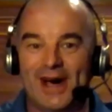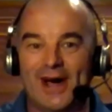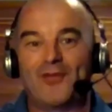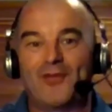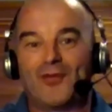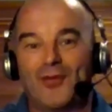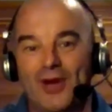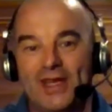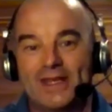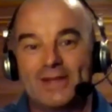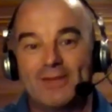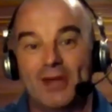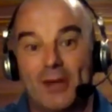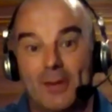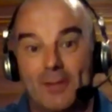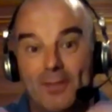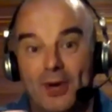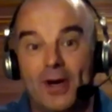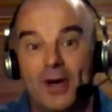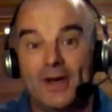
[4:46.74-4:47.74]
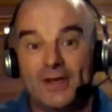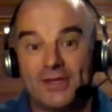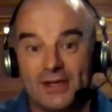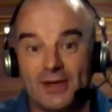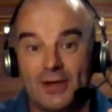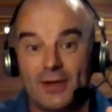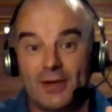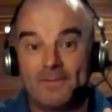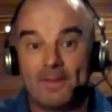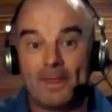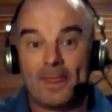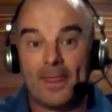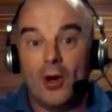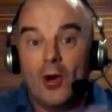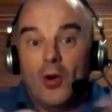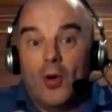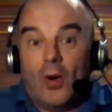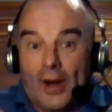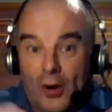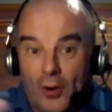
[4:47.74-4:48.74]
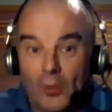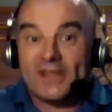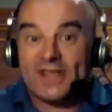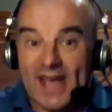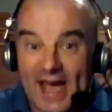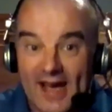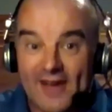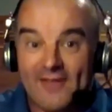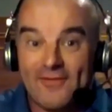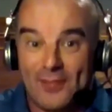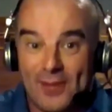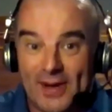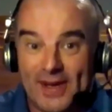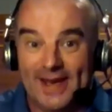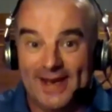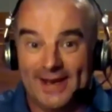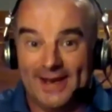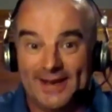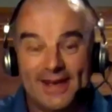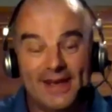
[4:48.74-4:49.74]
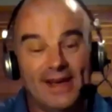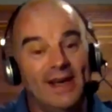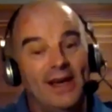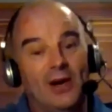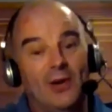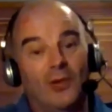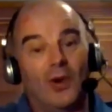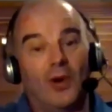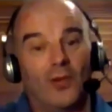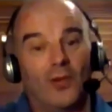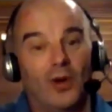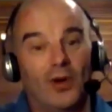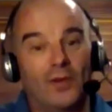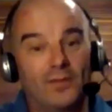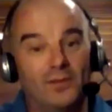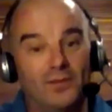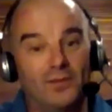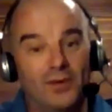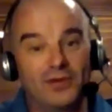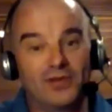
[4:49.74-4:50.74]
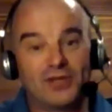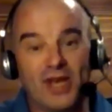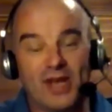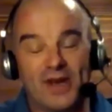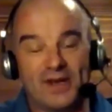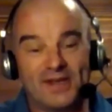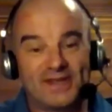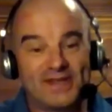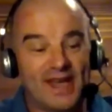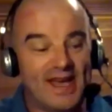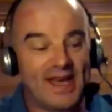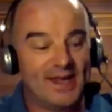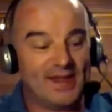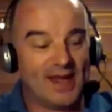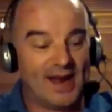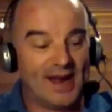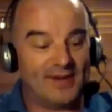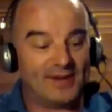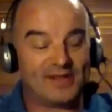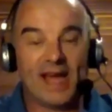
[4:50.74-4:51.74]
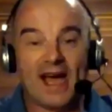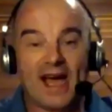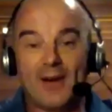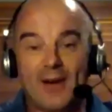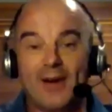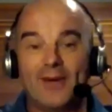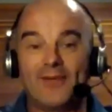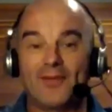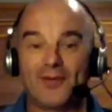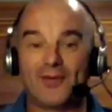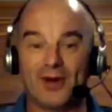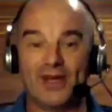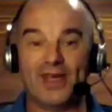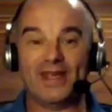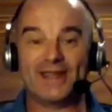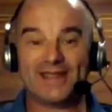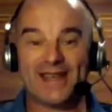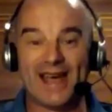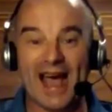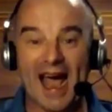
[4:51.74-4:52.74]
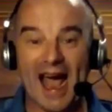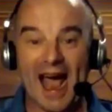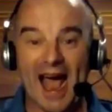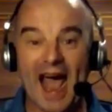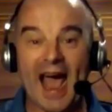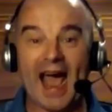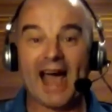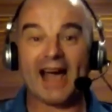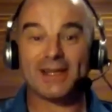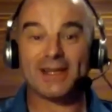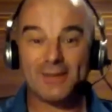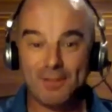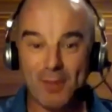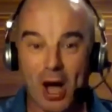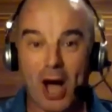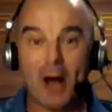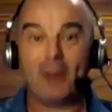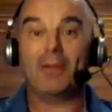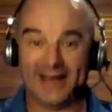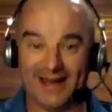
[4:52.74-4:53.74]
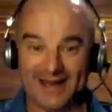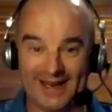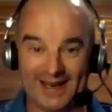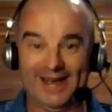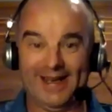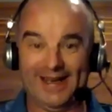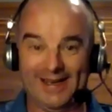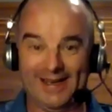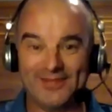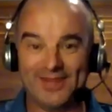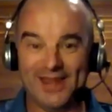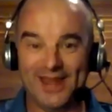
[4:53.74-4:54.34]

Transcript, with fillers: Yeah. I'm free to be the person who I always have been. What Bruce Jenner's saying there is, now I'm free to act publicly